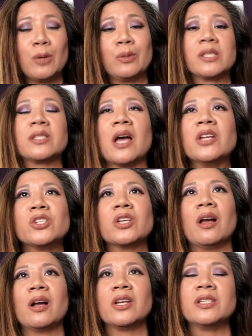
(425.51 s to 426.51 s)
It was such
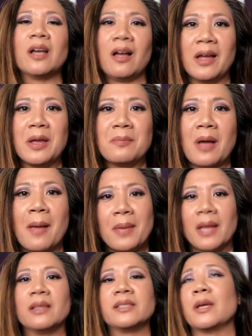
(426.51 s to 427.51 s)
a good time. I
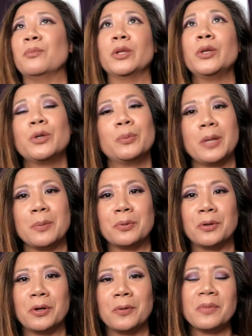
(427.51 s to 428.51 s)
met some really cool
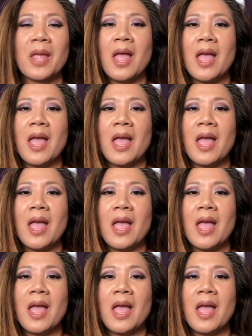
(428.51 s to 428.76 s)
people,